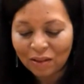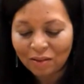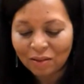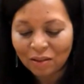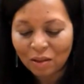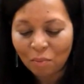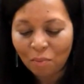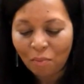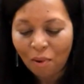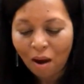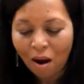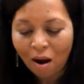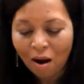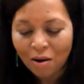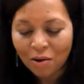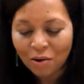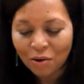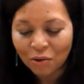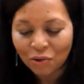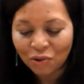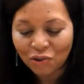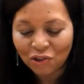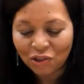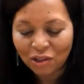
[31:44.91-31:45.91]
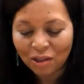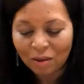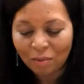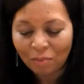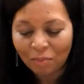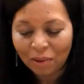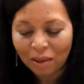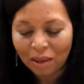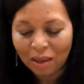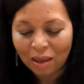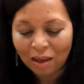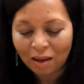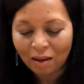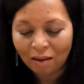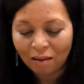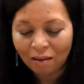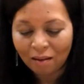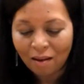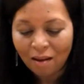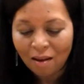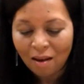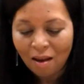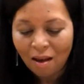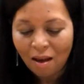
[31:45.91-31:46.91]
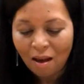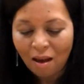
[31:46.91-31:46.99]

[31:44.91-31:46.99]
There's a partnership here